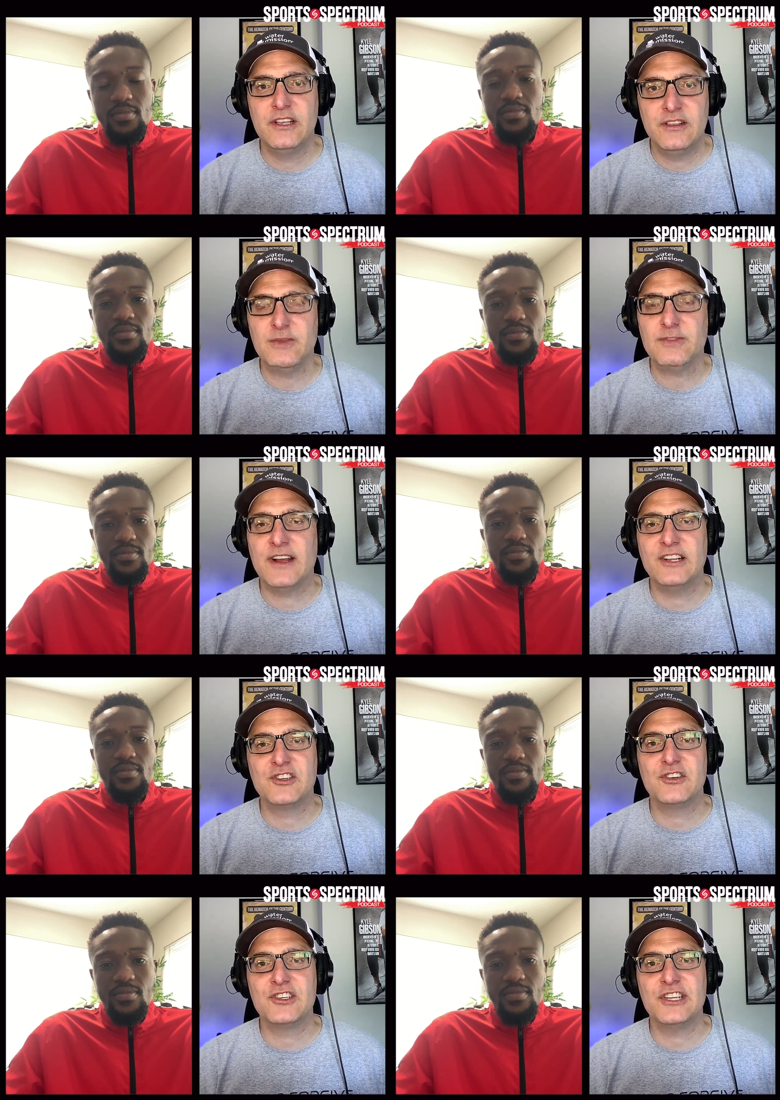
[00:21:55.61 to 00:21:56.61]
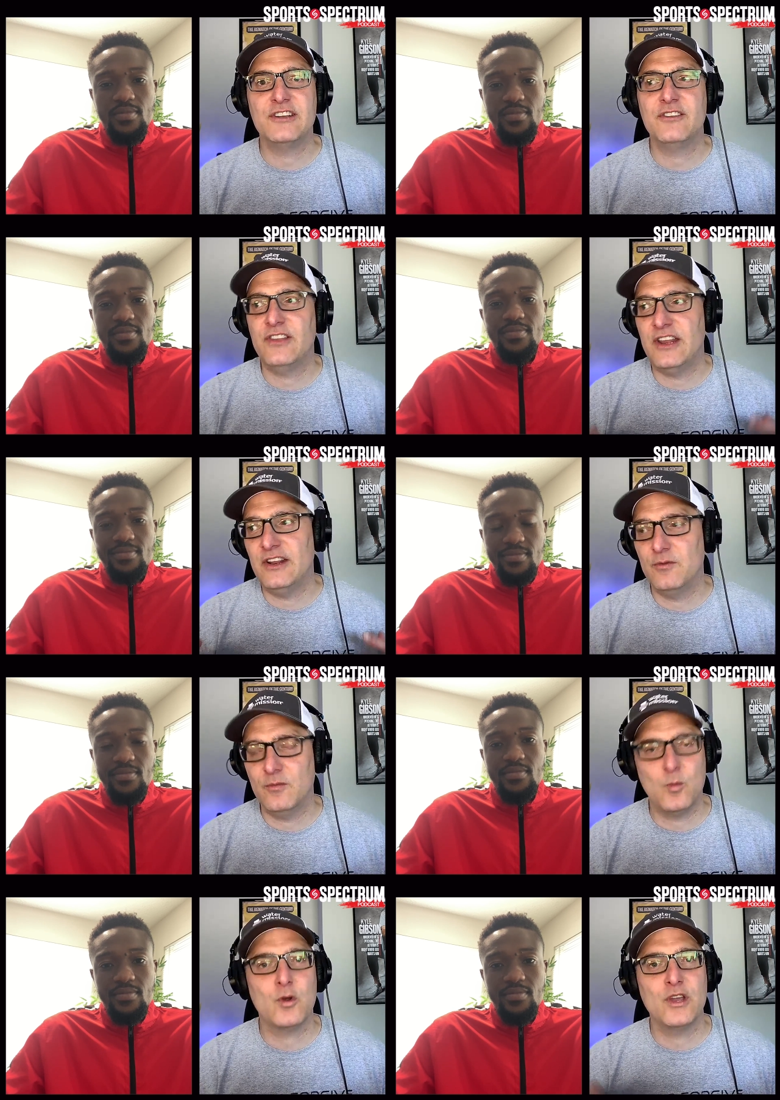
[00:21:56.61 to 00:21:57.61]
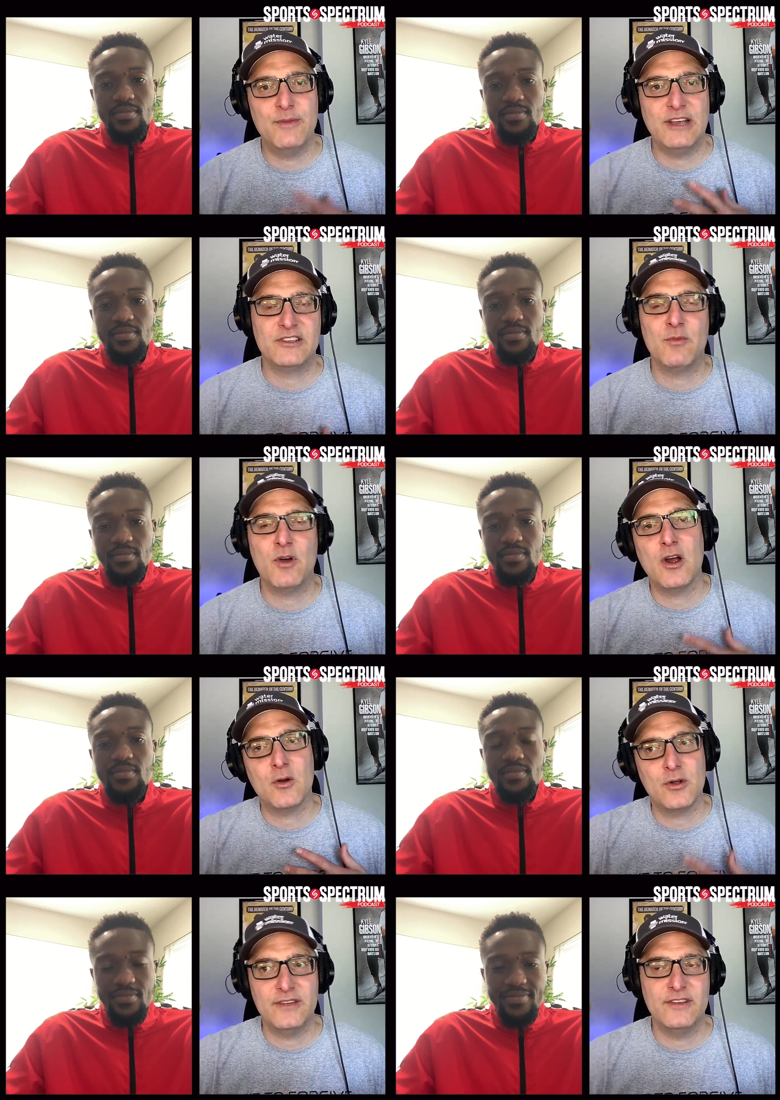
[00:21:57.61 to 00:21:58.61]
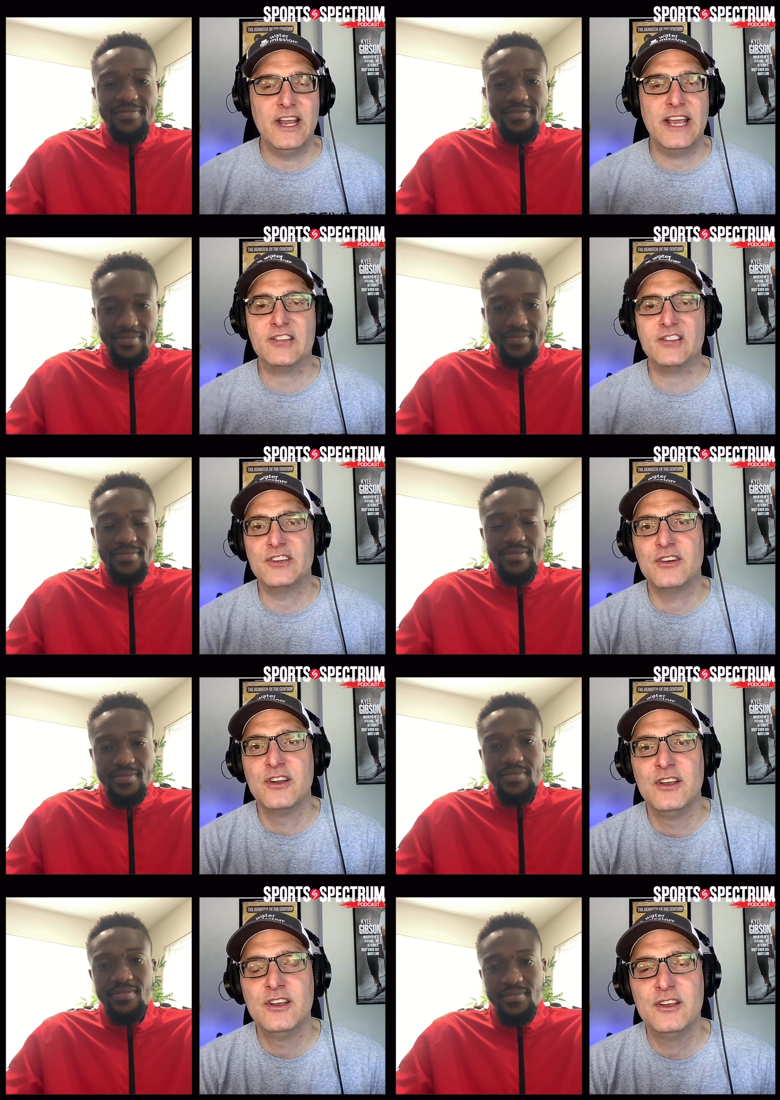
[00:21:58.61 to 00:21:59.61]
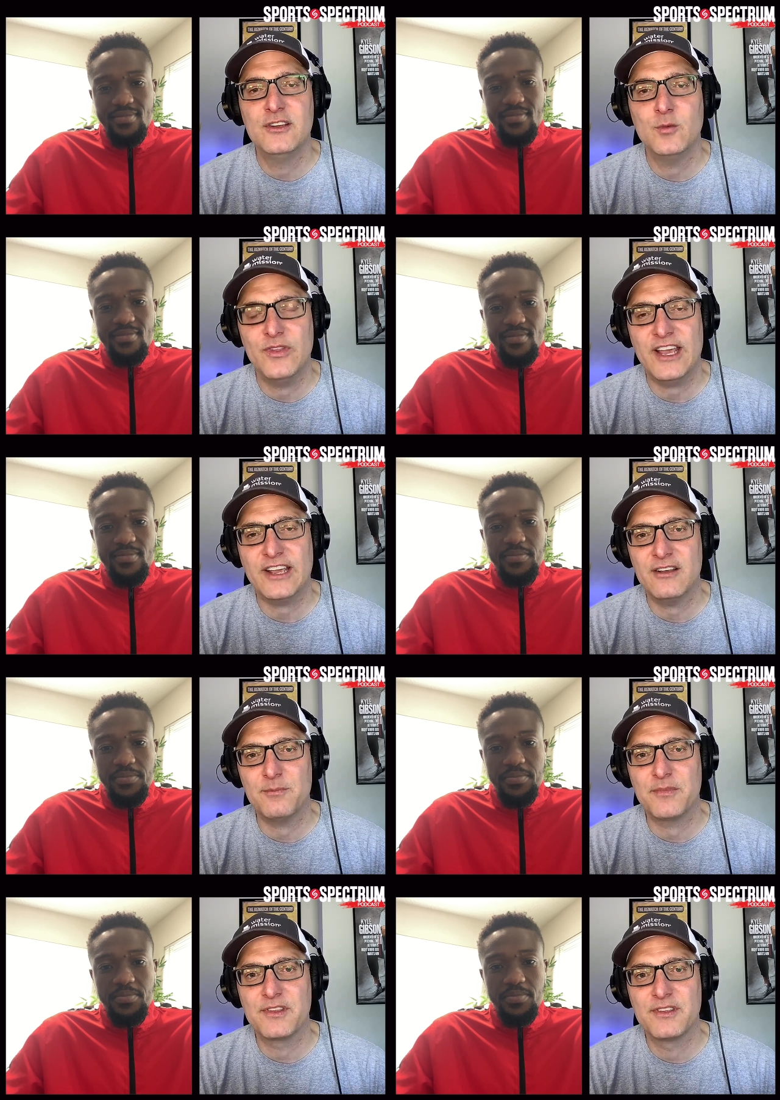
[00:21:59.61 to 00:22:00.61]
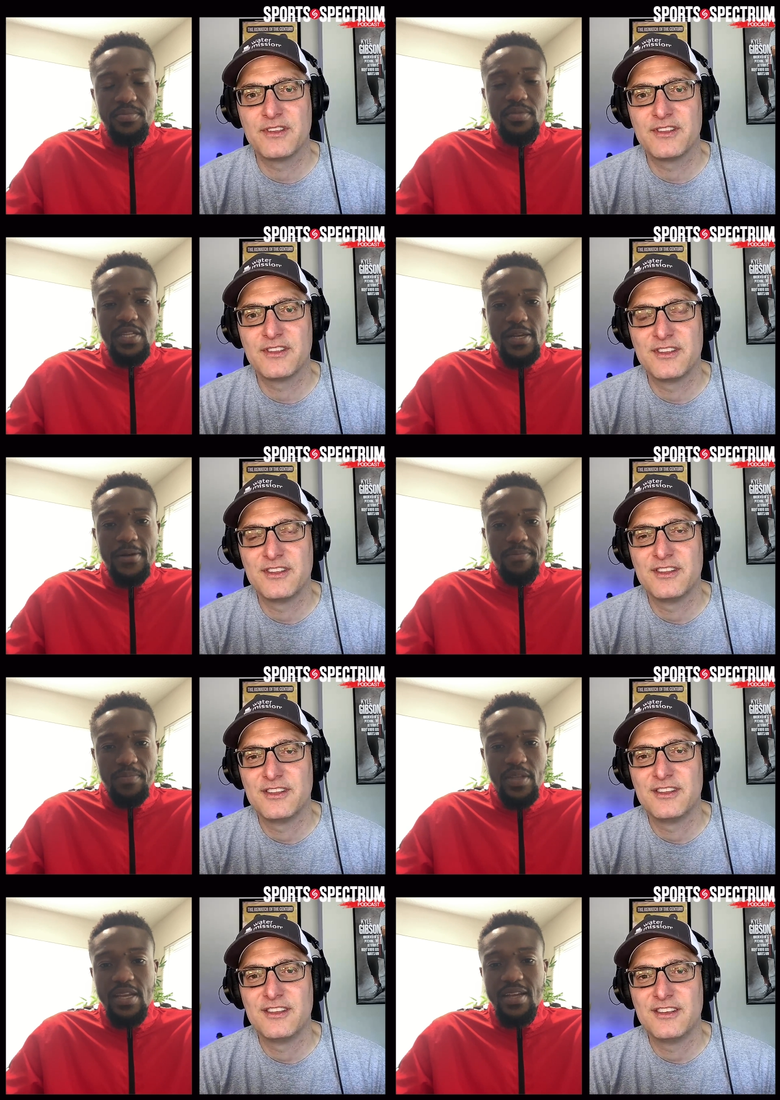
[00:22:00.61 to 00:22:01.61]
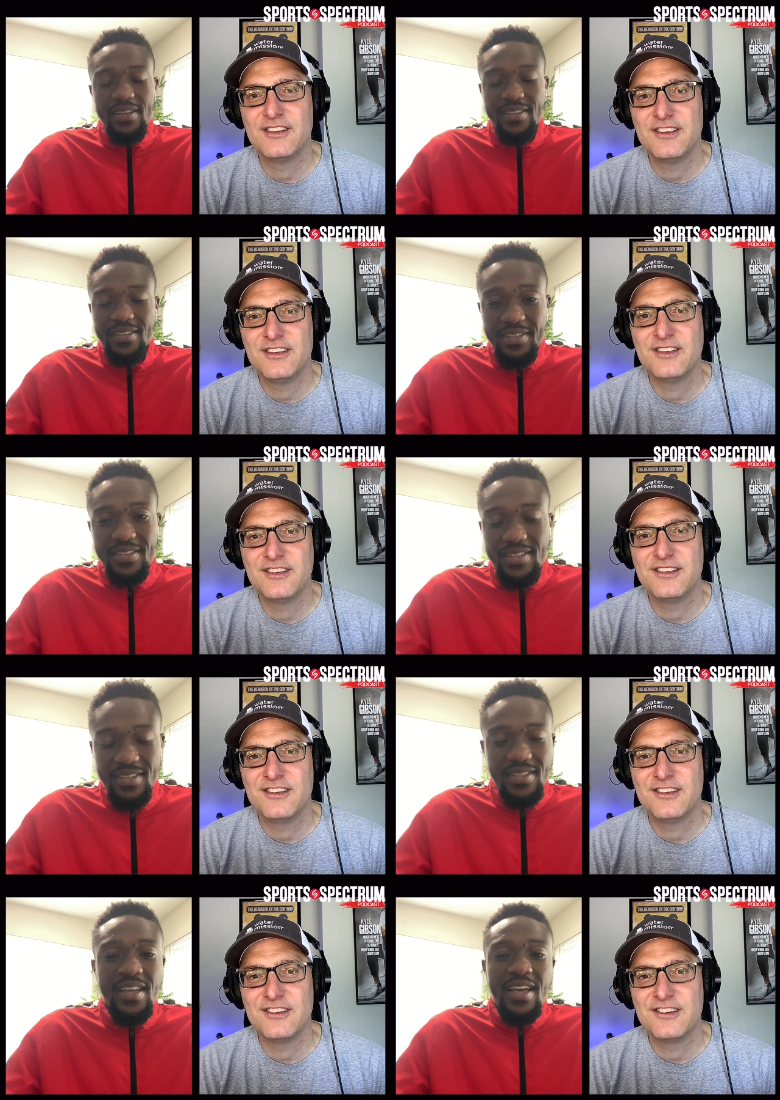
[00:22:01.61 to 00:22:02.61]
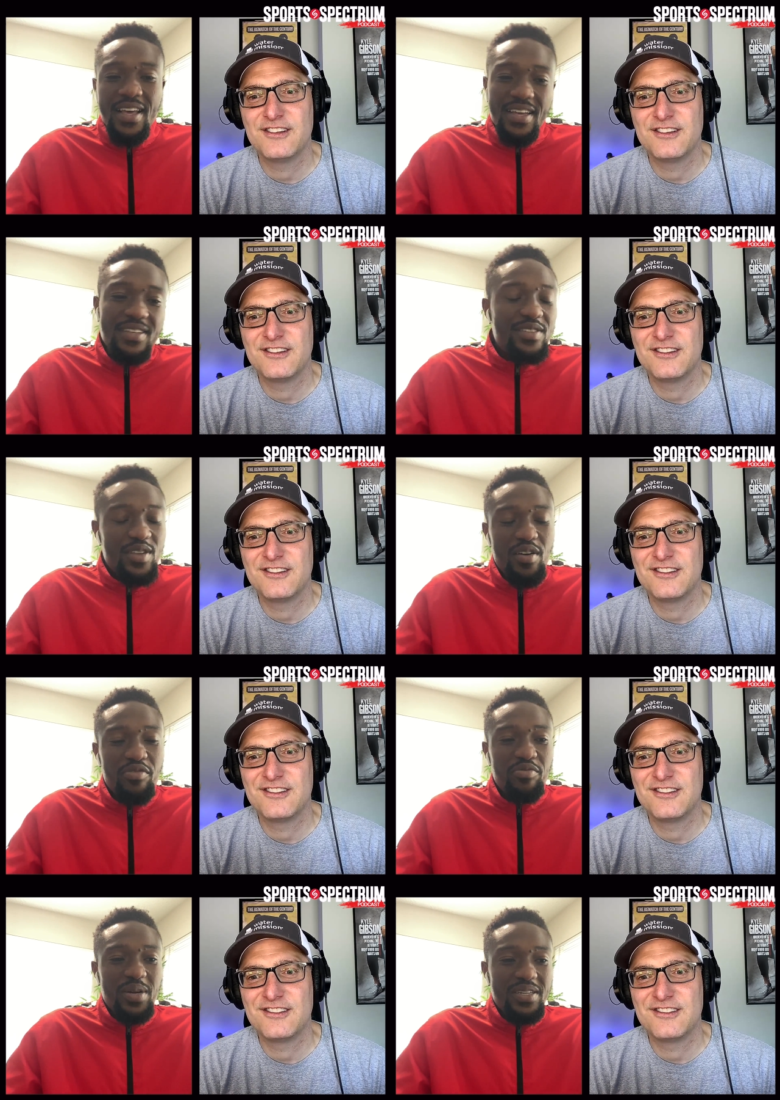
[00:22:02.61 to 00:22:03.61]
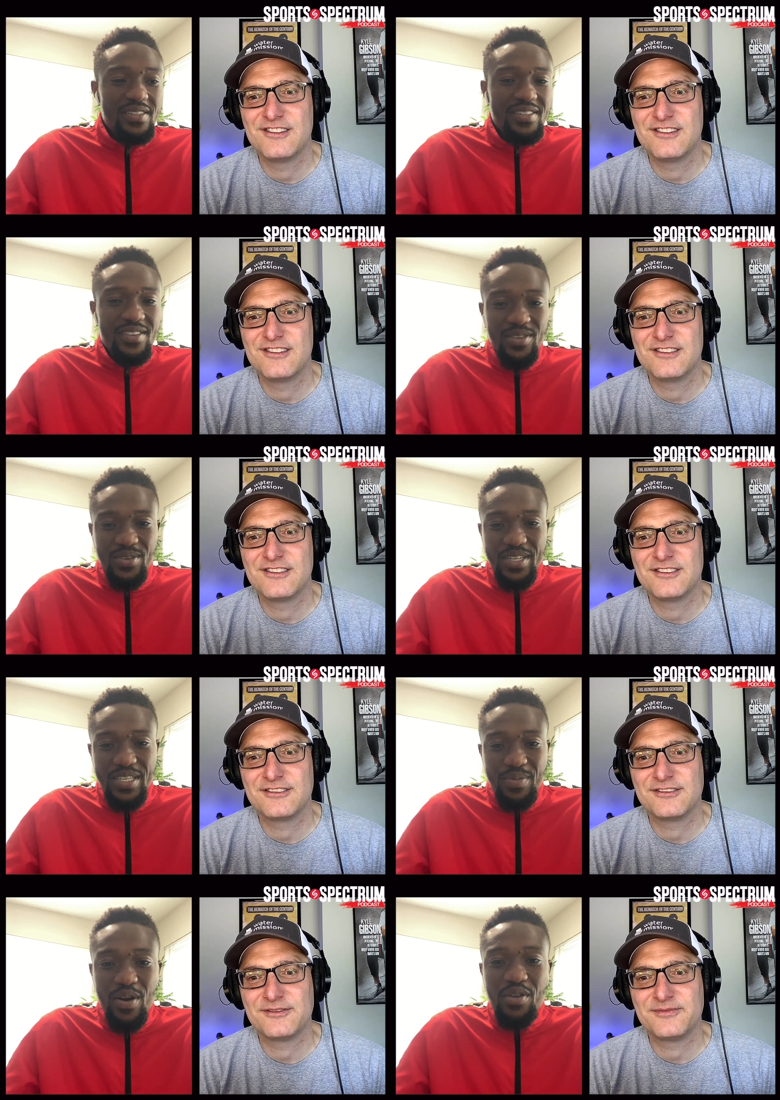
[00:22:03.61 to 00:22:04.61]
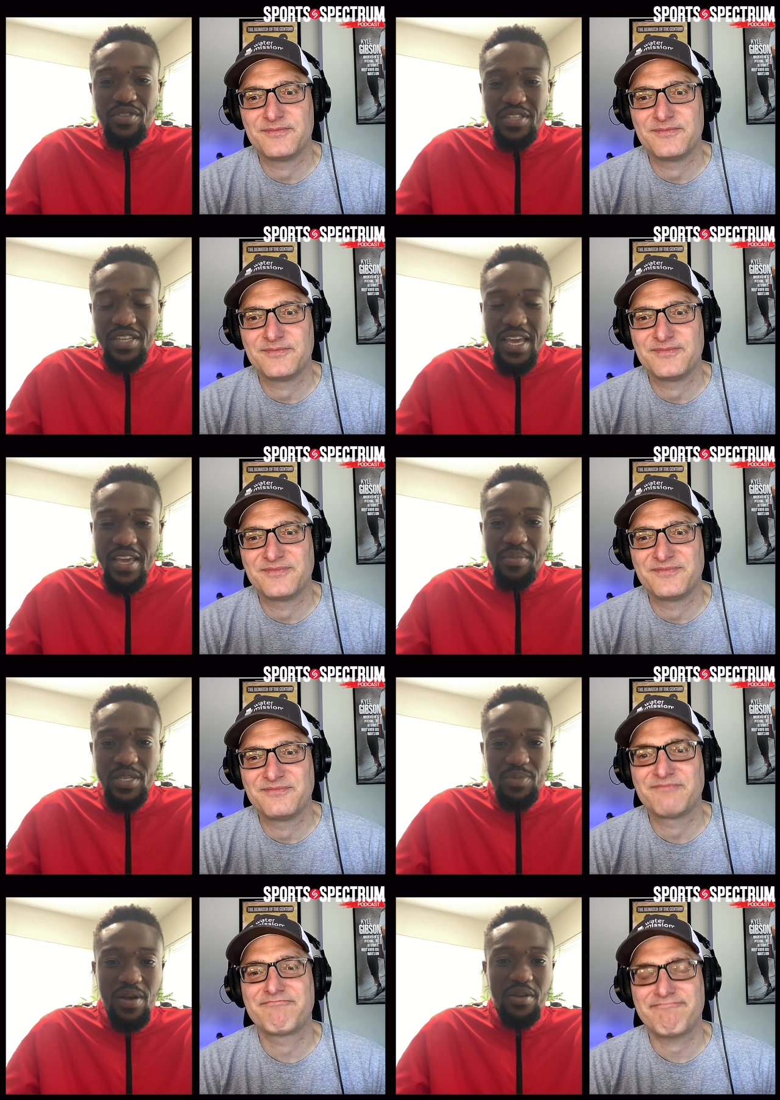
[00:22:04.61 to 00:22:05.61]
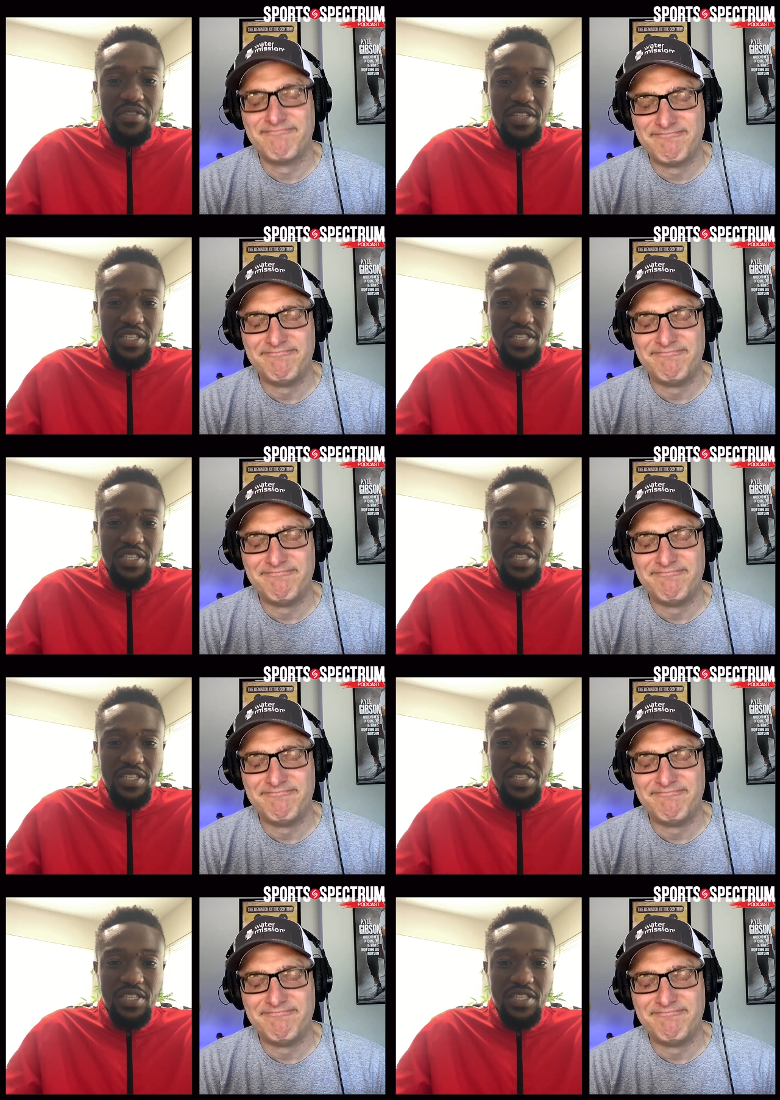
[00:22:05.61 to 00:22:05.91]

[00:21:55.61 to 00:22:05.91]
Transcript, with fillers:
Speaker 1: Let me find a church here and then we'll worry about tomorrow or even next year when that comes.
Speaker 2: Yeah. Yeah. This is it's tough, but you know, it's part of the game. It's part of the